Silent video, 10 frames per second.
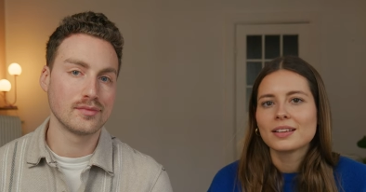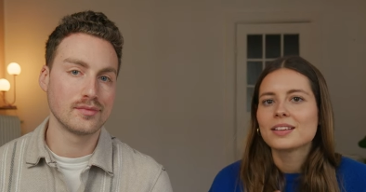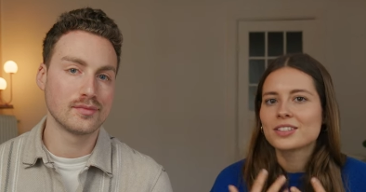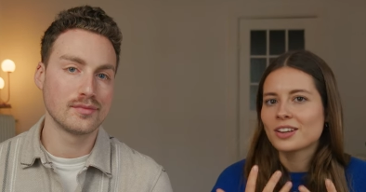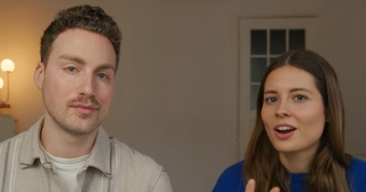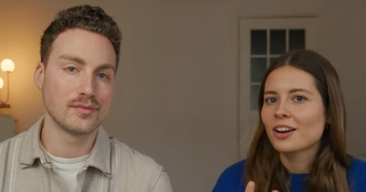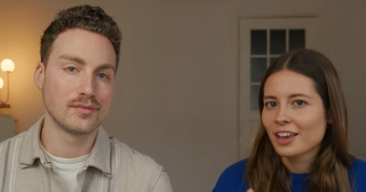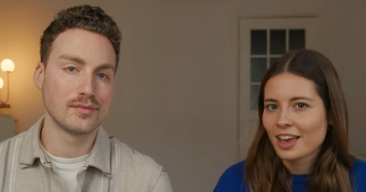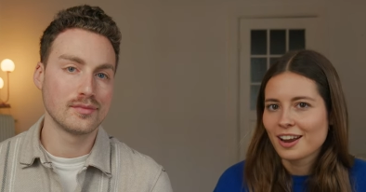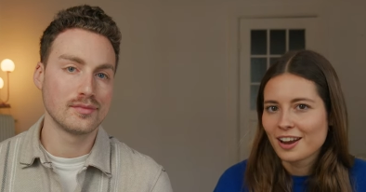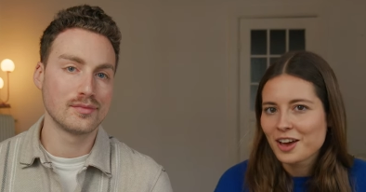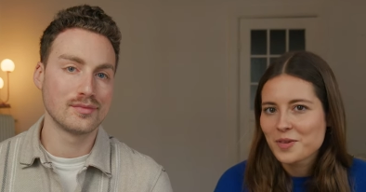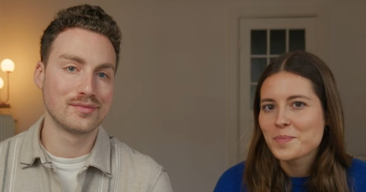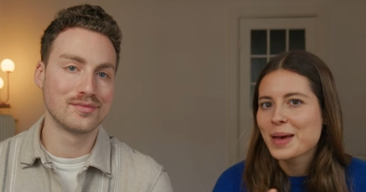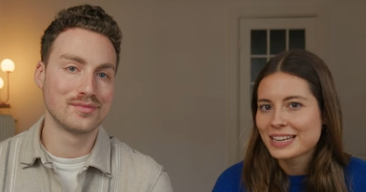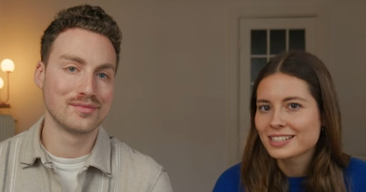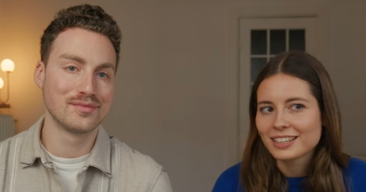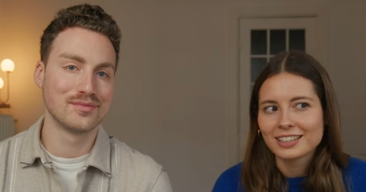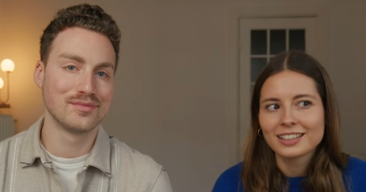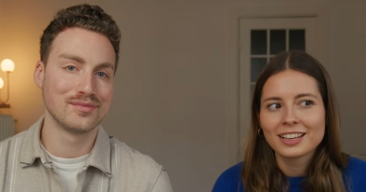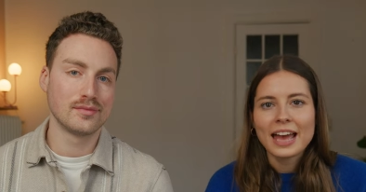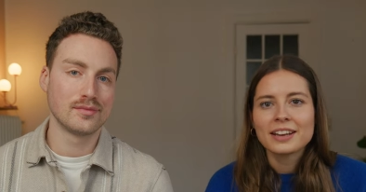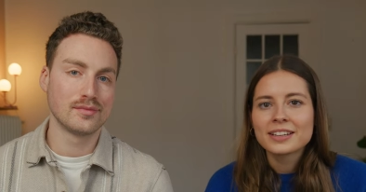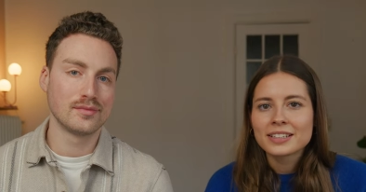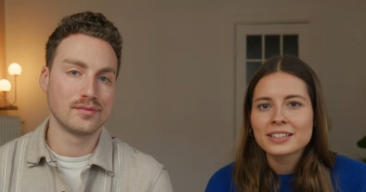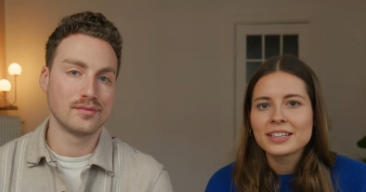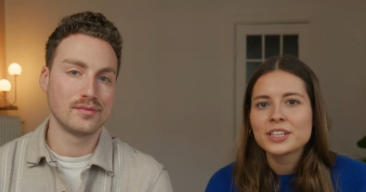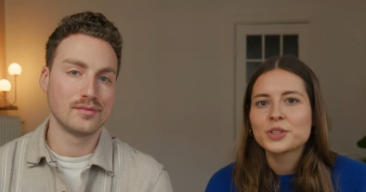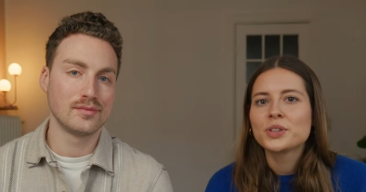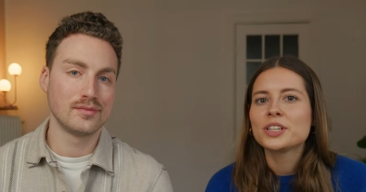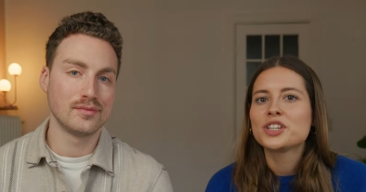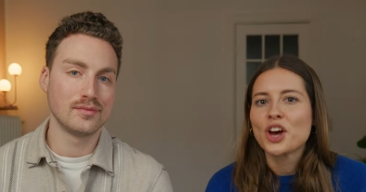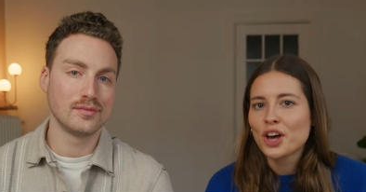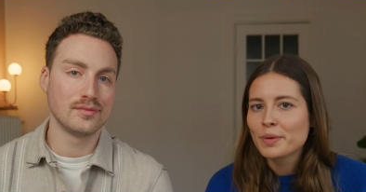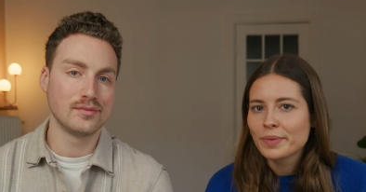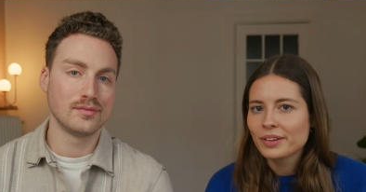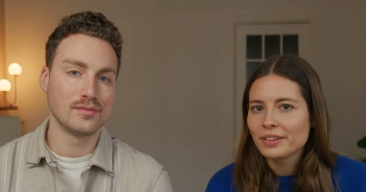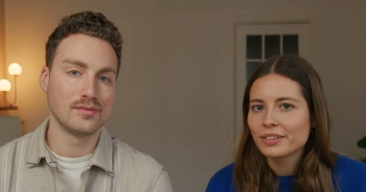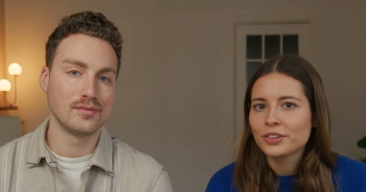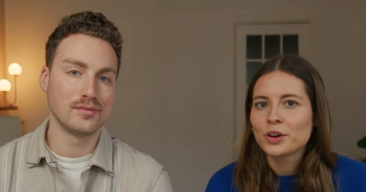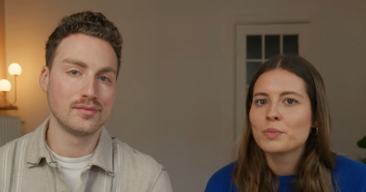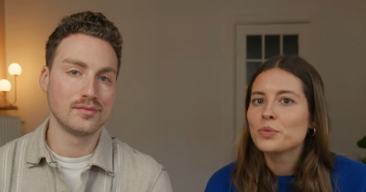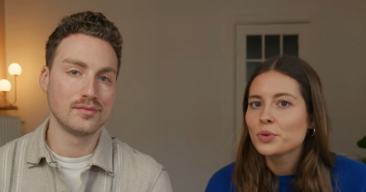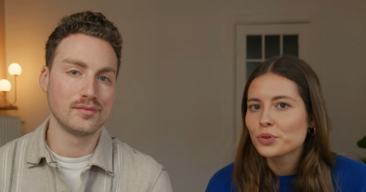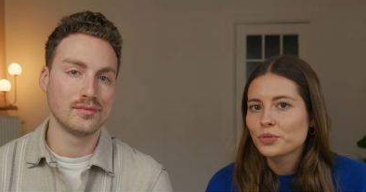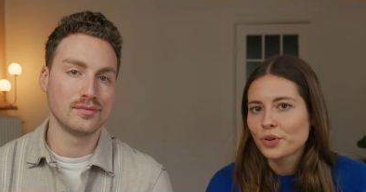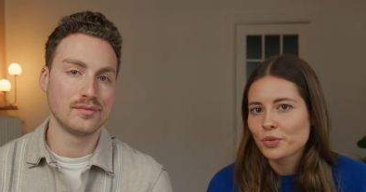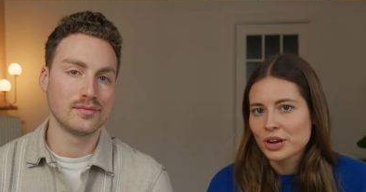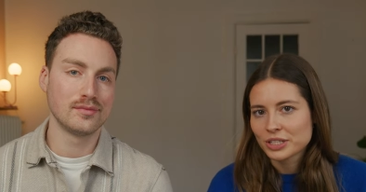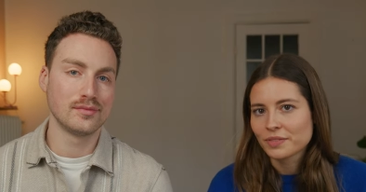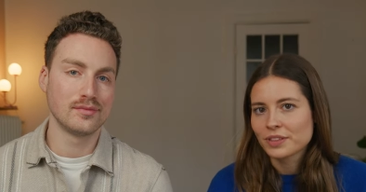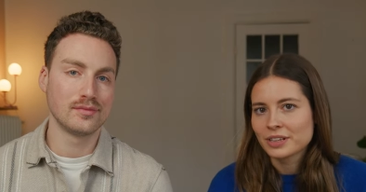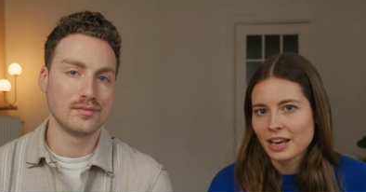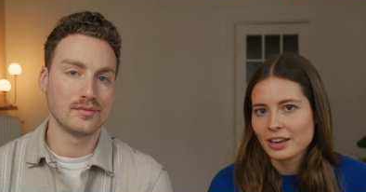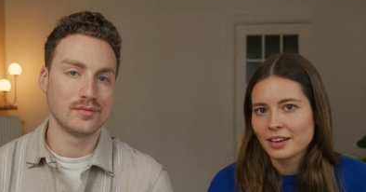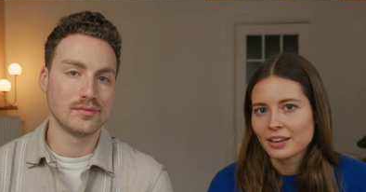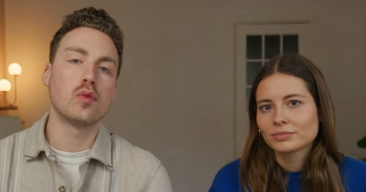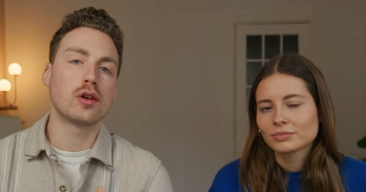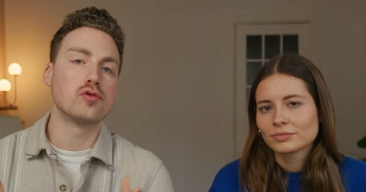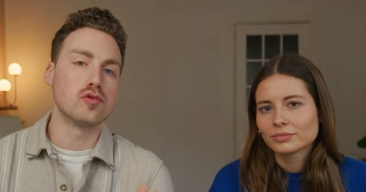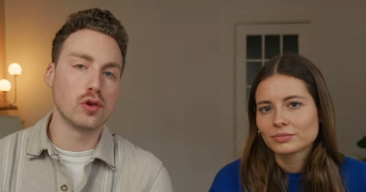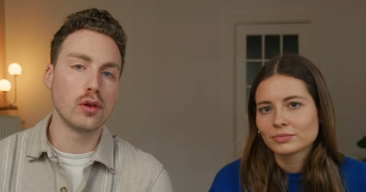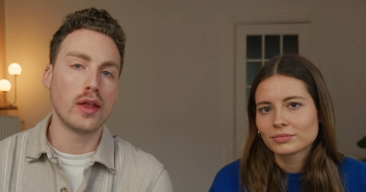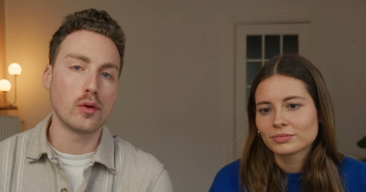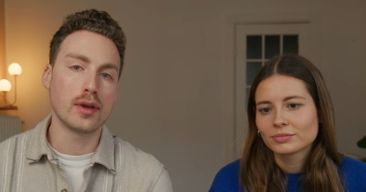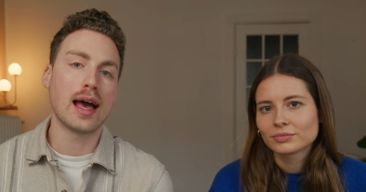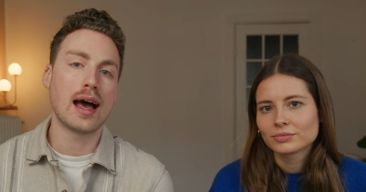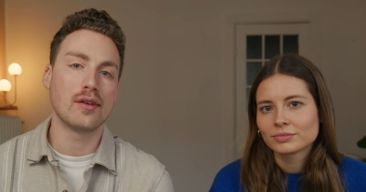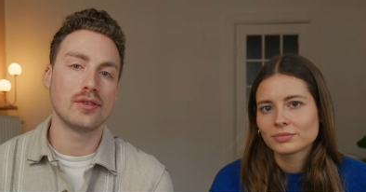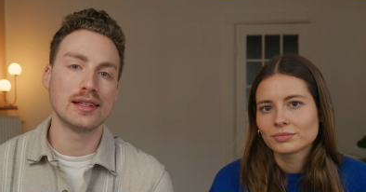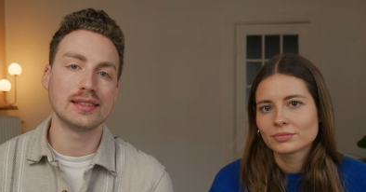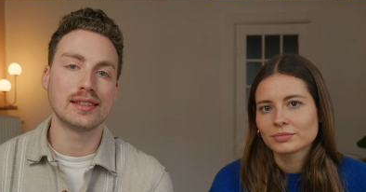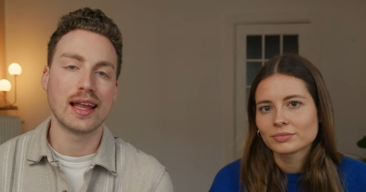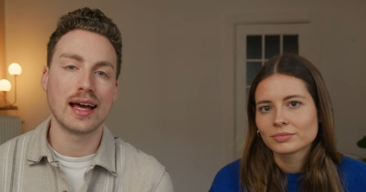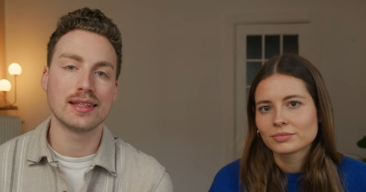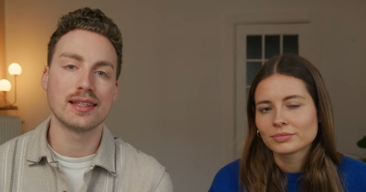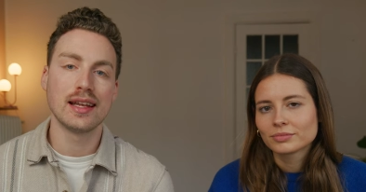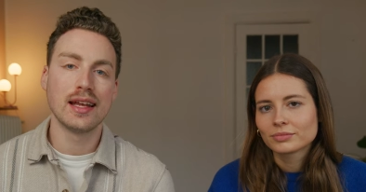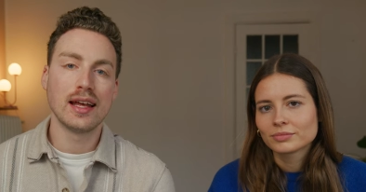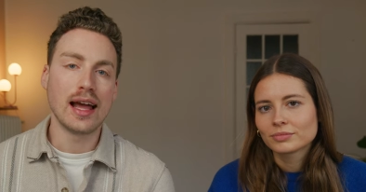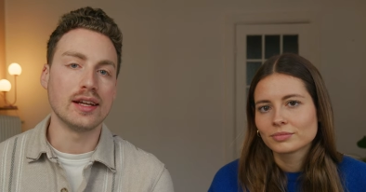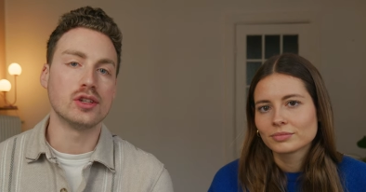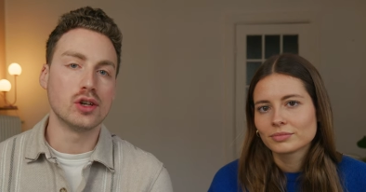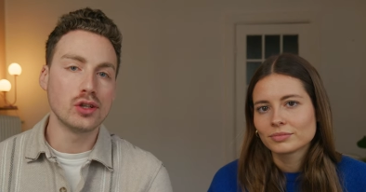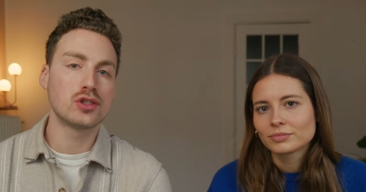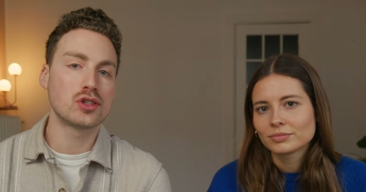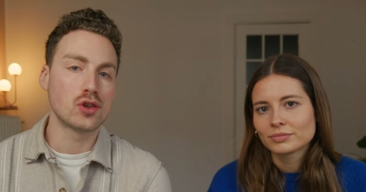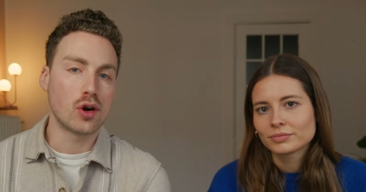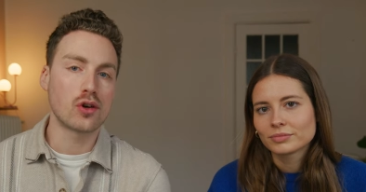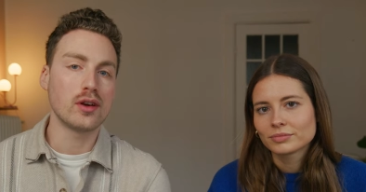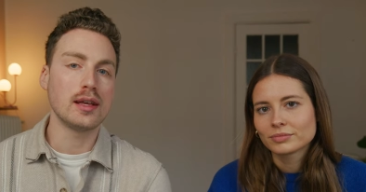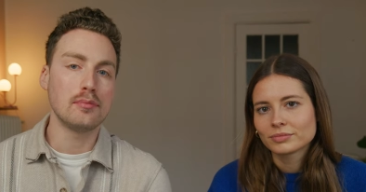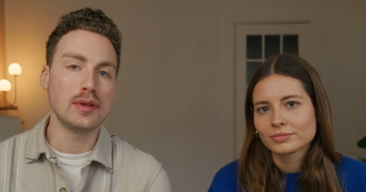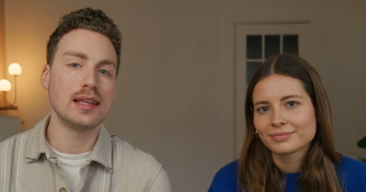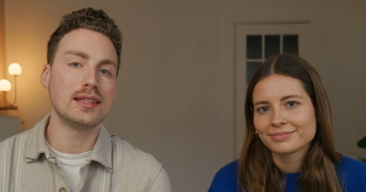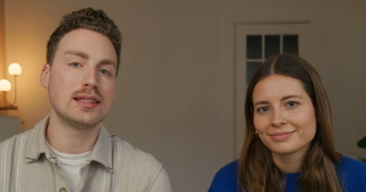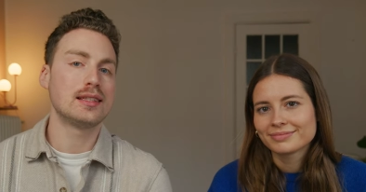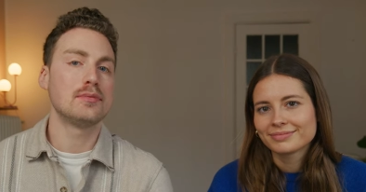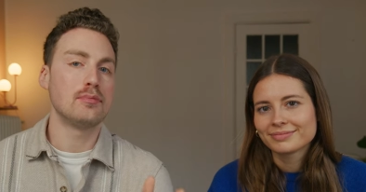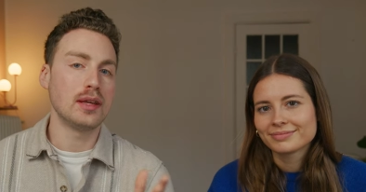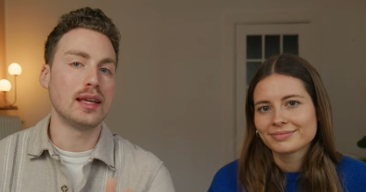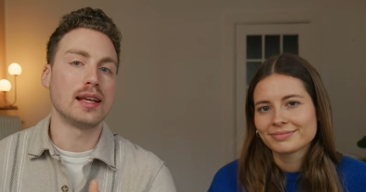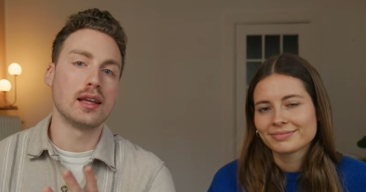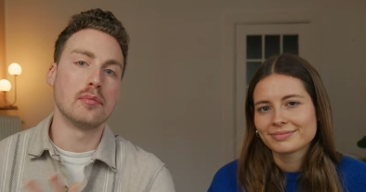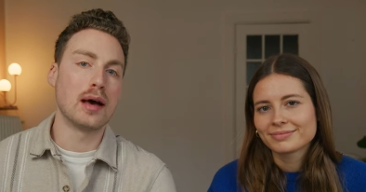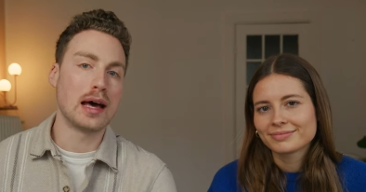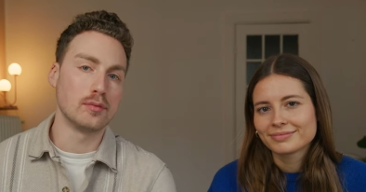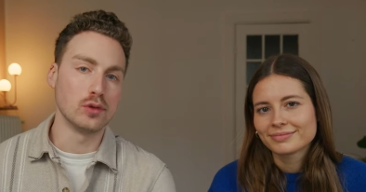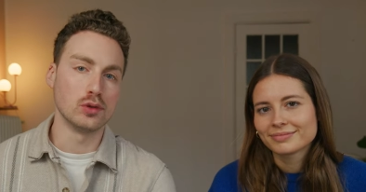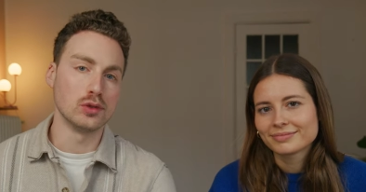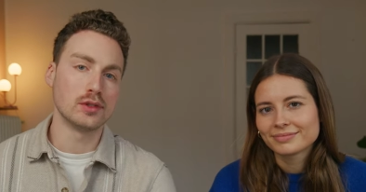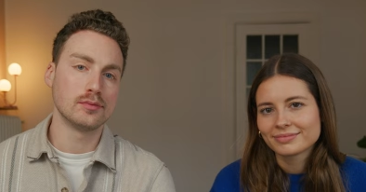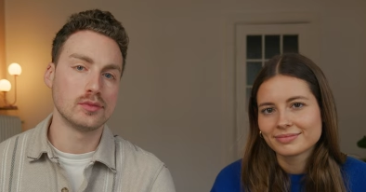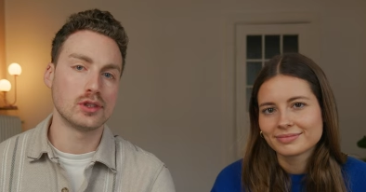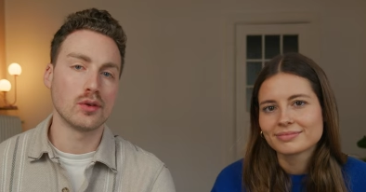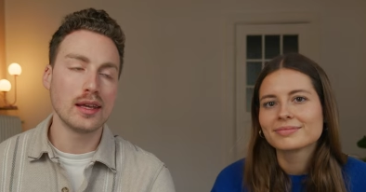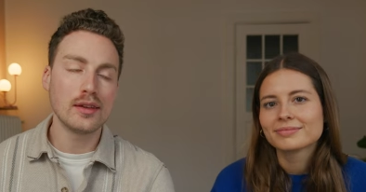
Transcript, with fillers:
Speaker 1: start again mentally. And it doesn't need to determine your mood for the rest of the day.
Speaker 2: One rule that we have is that a good story beats being in a bad mood. So